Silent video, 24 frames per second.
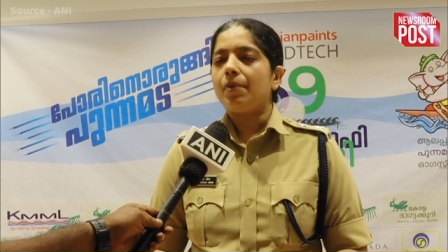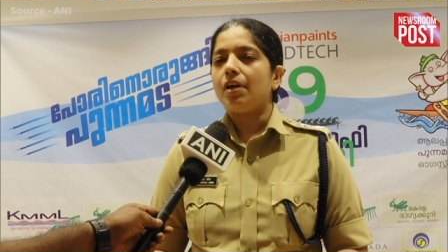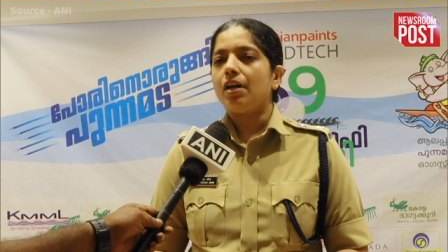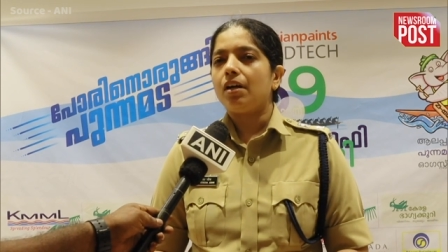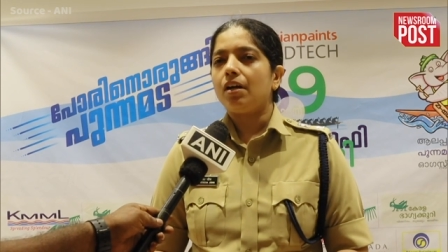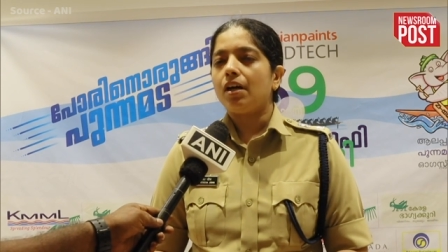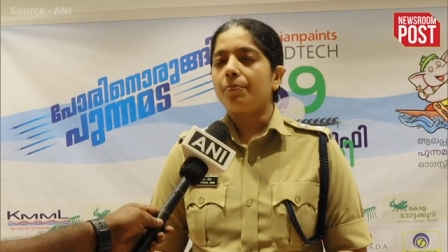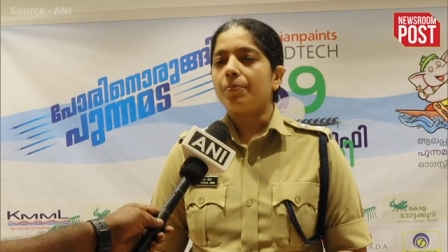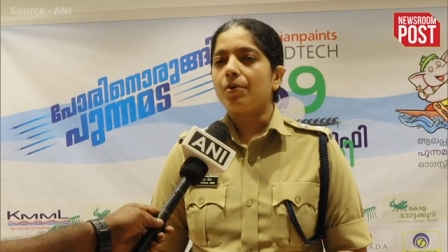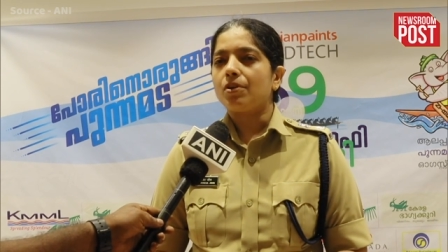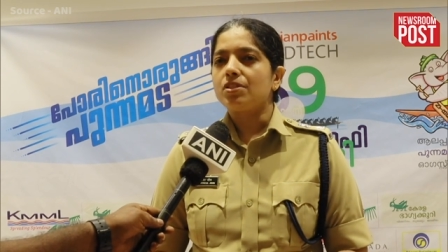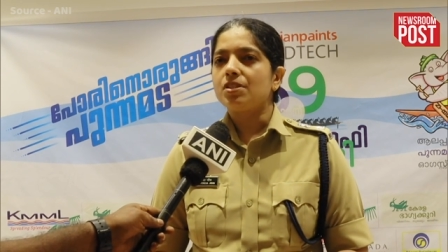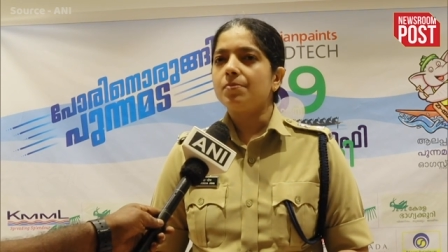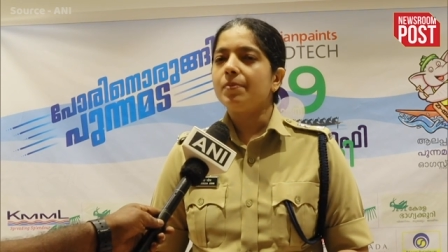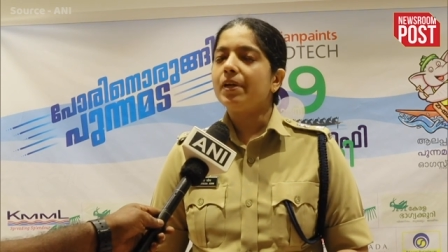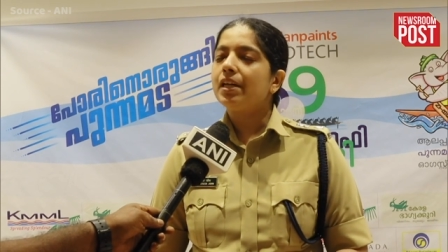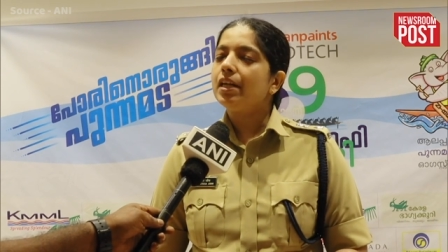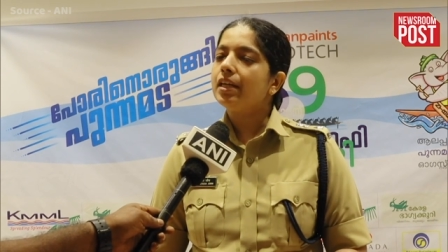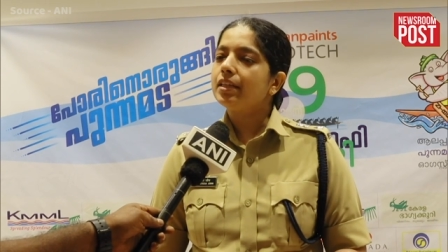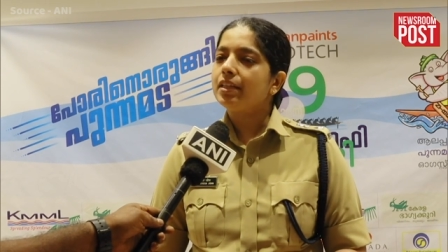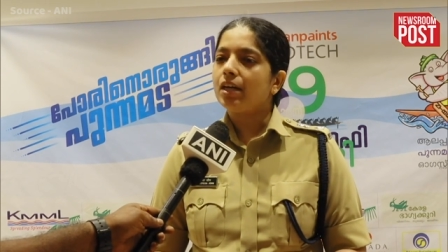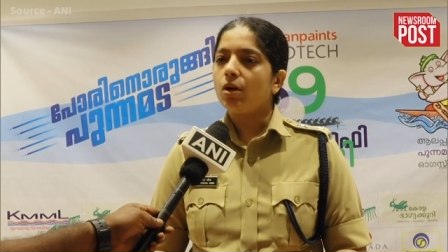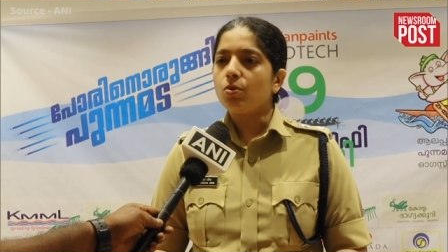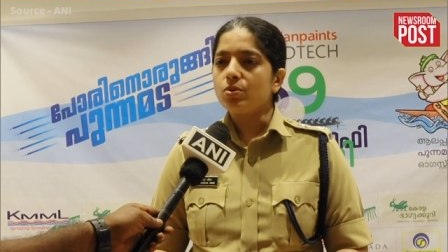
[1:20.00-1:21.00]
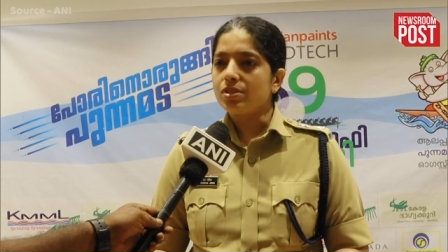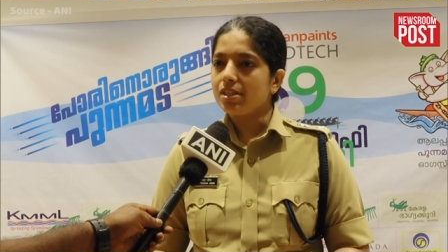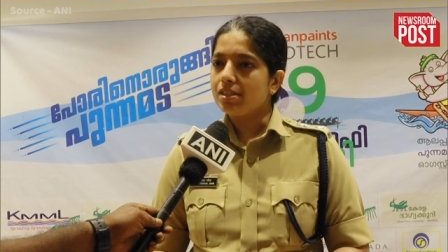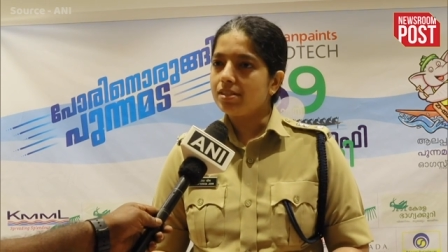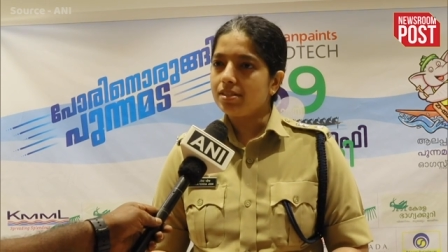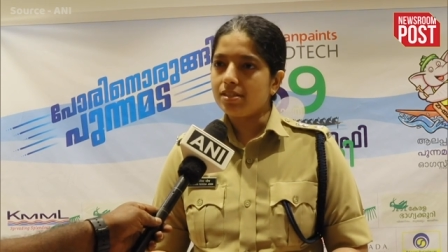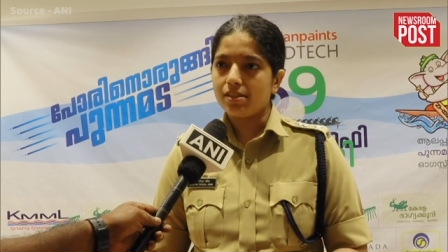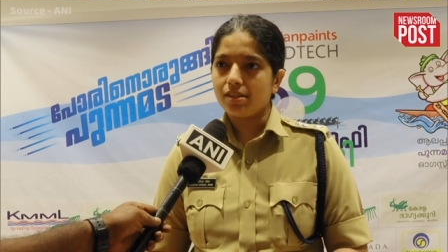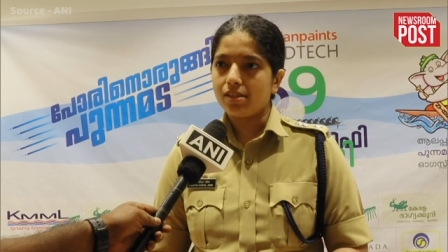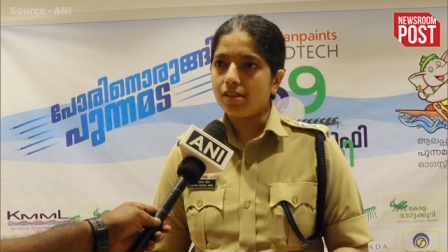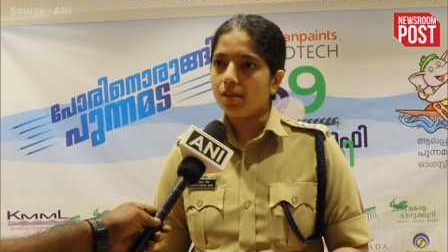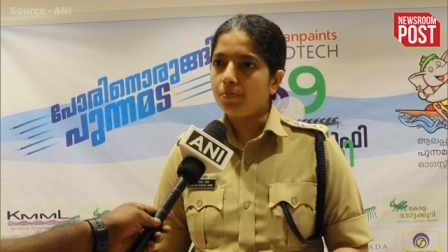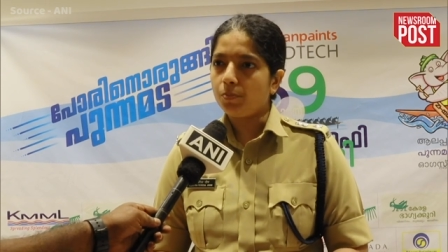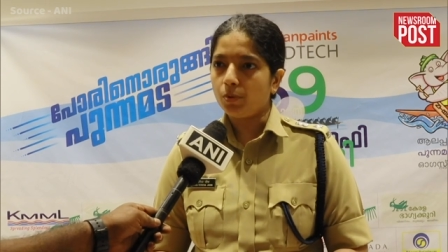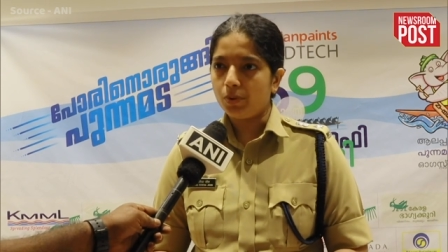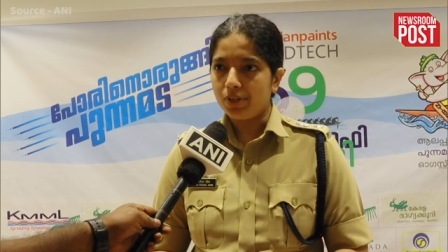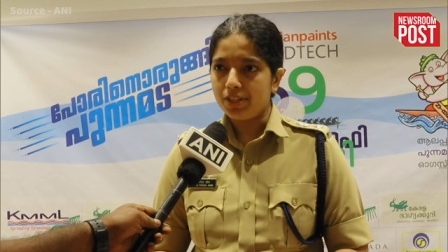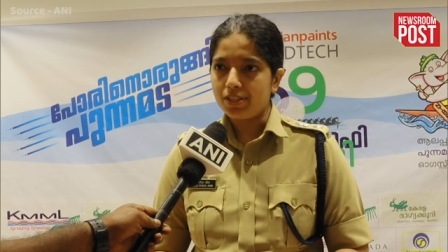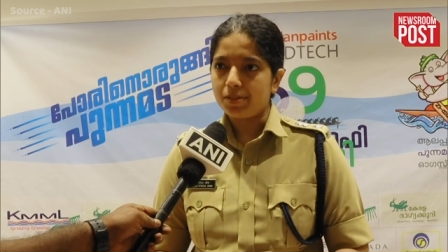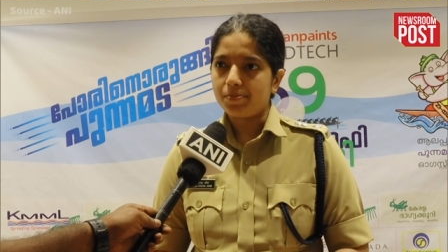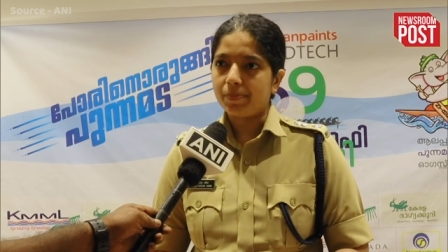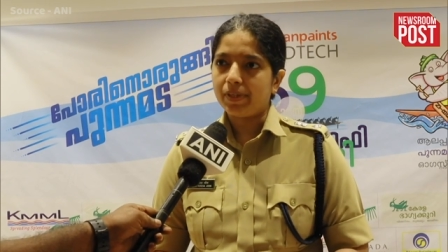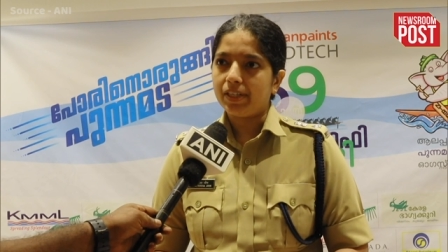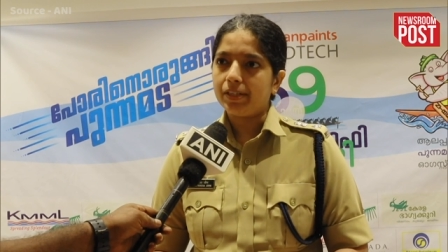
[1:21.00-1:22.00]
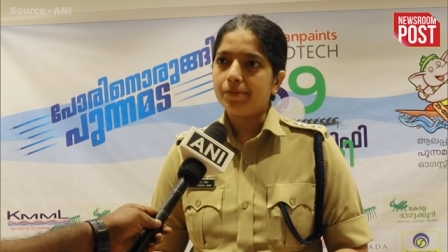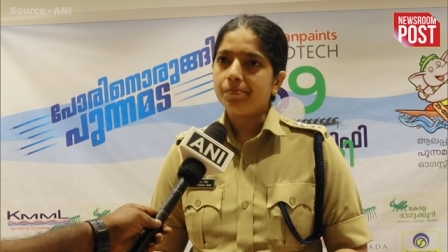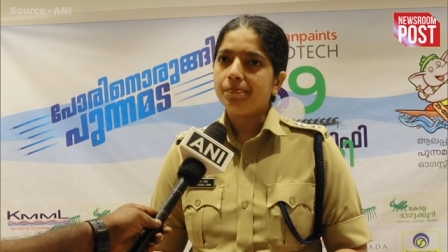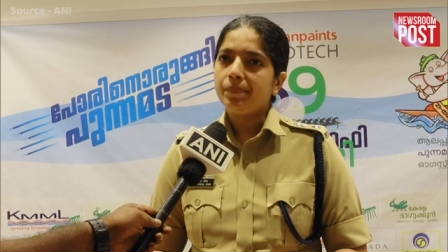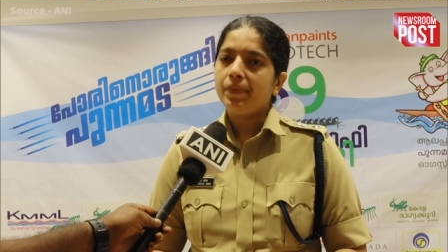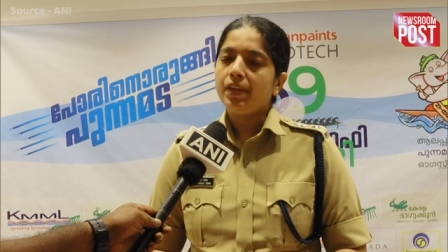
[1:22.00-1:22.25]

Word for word: approximately 1,600 policemen.